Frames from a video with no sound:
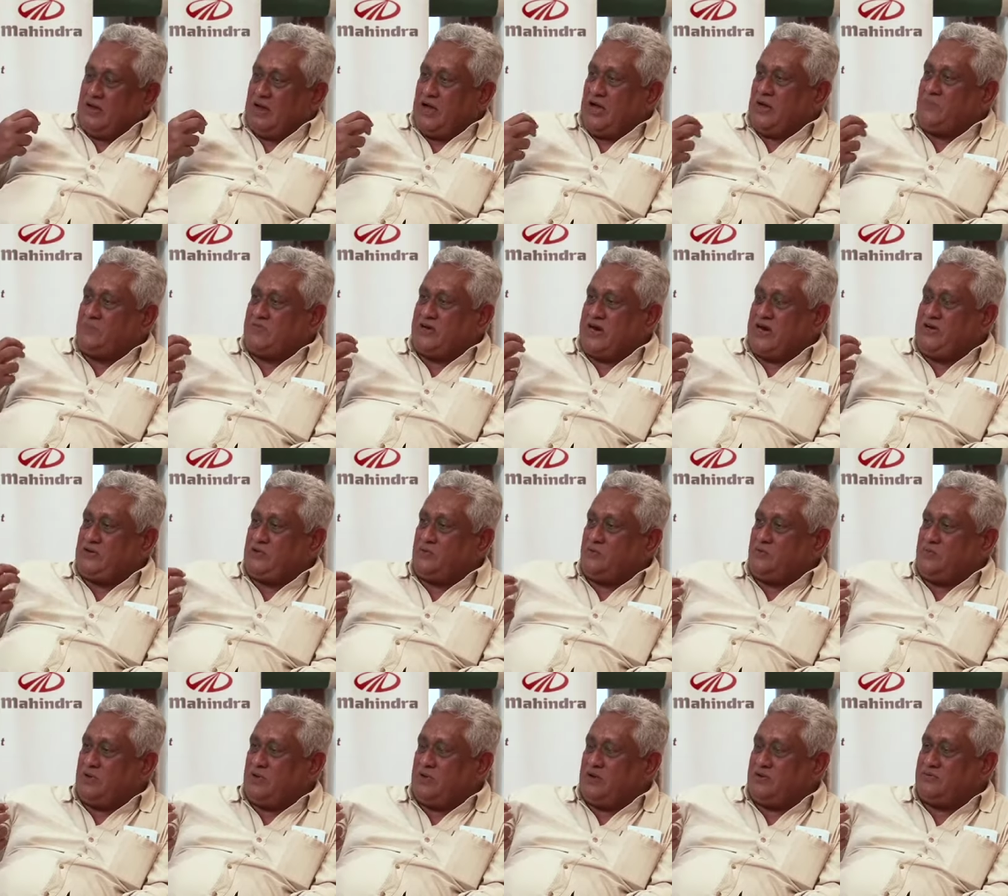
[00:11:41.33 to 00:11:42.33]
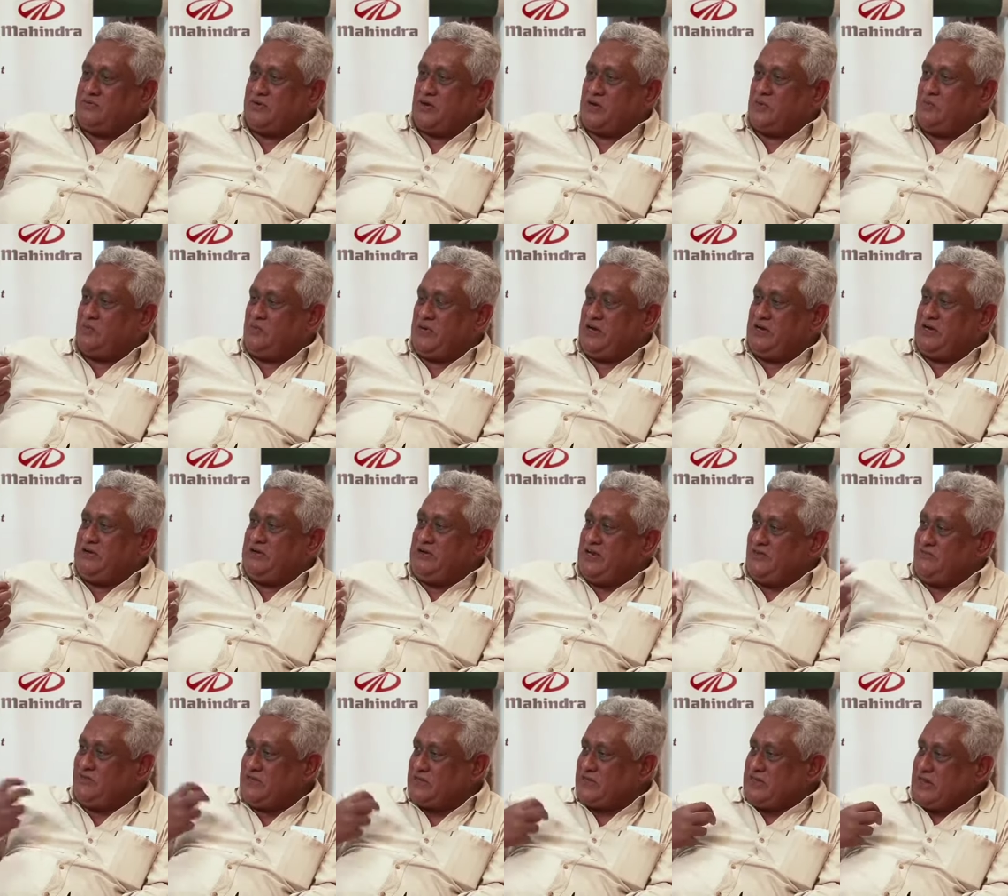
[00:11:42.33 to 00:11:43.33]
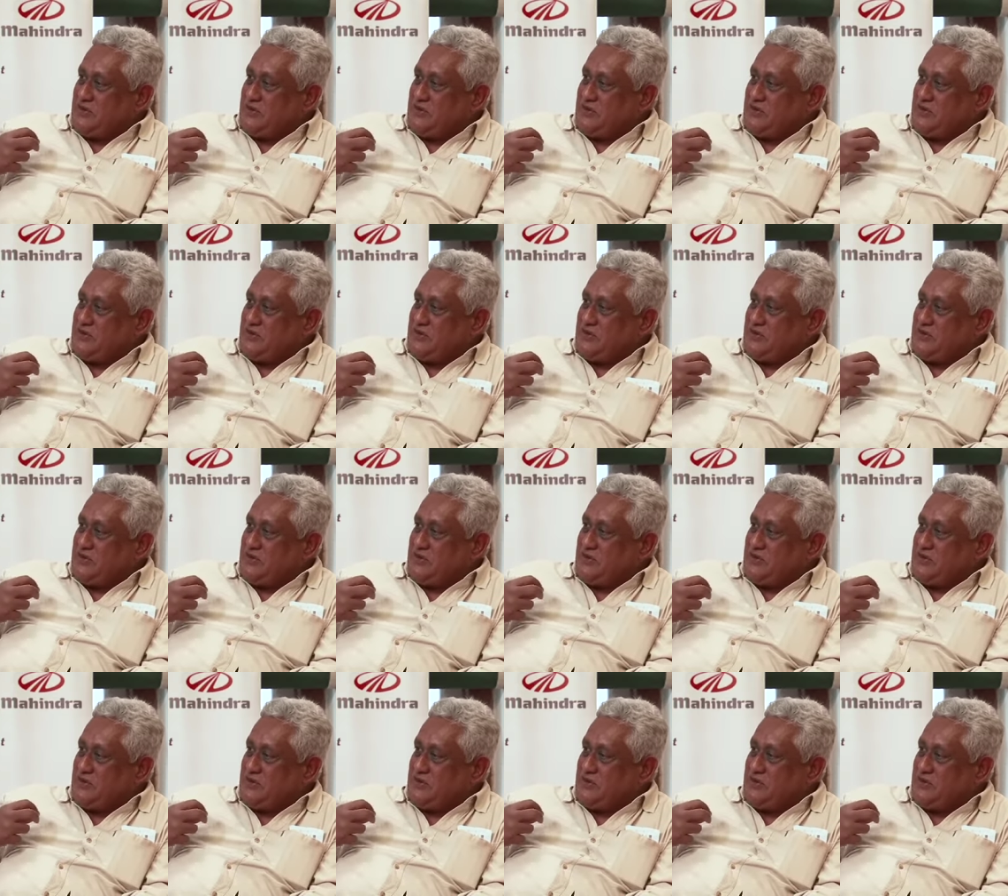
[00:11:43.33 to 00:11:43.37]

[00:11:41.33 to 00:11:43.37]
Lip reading: I'm trying to sort of build a devil's